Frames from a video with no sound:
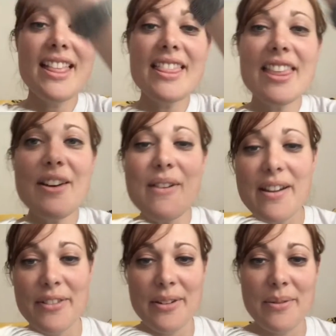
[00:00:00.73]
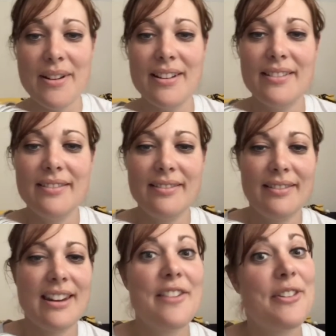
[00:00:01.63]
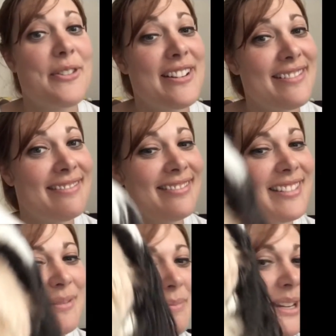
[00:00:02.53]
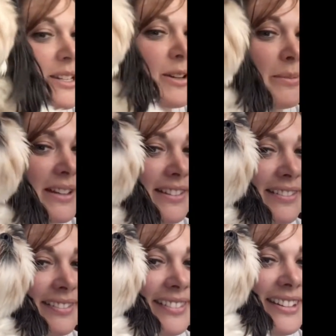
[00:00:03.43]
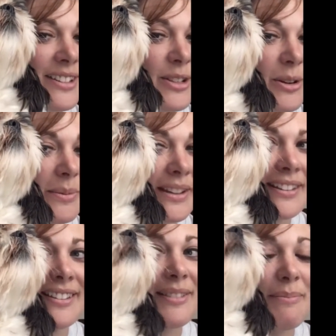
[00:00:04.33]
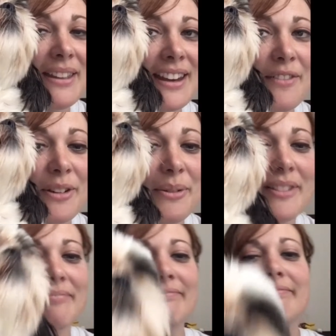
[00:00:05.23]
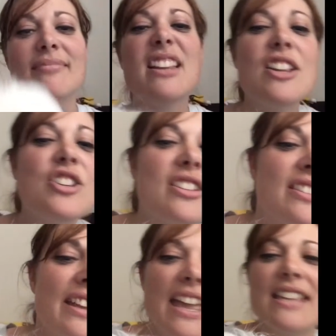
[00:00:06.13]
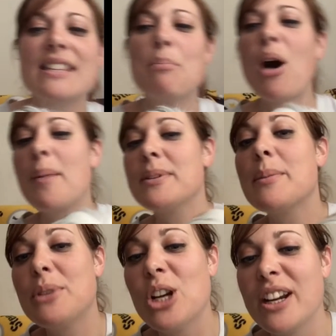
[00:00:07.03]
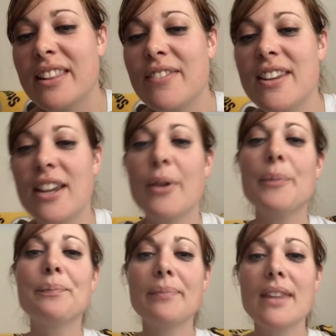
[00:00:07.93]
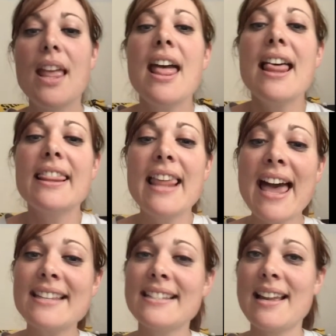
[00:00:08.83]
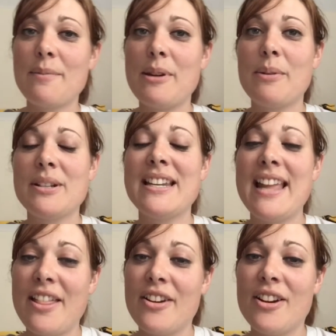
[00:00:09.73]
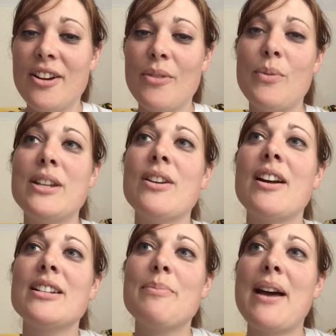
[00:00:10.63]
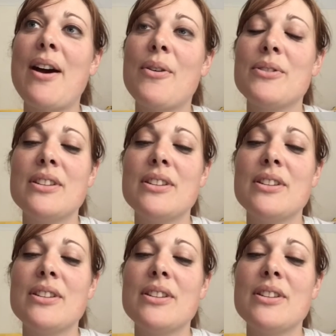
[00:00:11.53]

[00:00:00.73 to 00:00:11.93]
Hello, everyone. Everyone, meet Toby. Toby, meet everyone. Just in case he pops up during the video. Last time we were together, we talked about